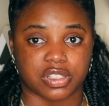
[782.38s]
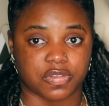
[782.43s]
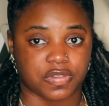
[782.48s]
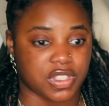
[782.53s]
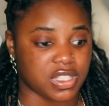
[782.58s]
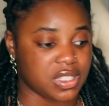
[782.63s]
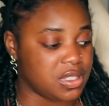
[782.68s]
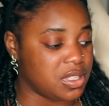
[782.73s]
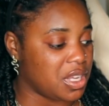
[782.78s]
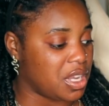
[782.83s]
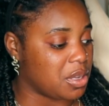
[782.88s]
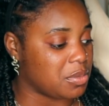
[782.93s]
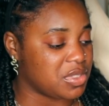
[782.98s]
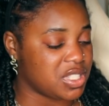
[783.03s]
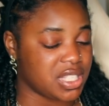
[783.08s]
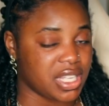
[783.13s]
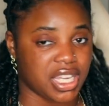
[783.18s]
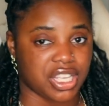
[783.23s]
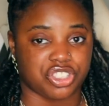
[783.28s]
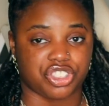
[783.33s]
of the damn
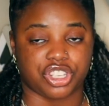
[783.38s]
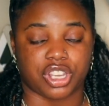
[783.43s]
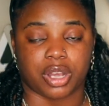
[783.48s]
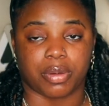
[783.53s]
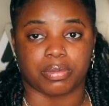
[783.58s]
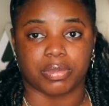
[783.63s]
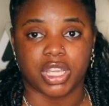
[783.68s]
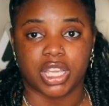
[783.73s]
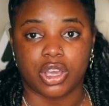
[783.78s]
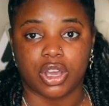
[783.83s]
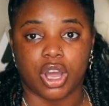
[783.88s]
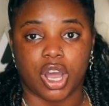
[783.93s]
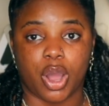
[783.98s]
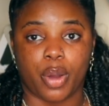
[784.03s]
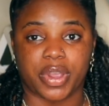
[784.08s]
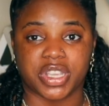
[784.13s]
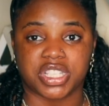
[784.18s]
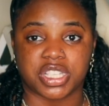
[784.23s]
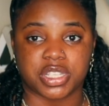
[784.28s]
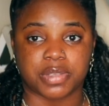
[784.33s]
sage them
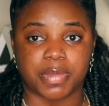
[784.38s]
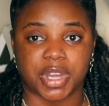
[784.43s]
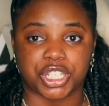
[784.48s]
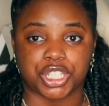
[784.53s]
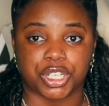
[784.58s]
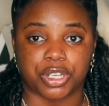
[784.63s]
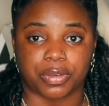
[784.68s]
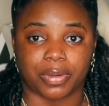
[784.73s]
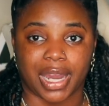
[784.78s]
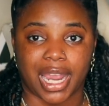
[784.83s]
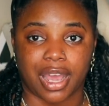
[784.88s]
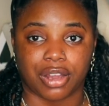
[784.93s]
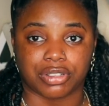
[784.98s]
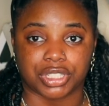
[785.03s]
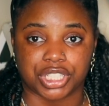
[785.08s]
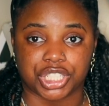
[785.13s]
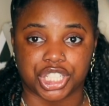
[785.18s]
always smudging around and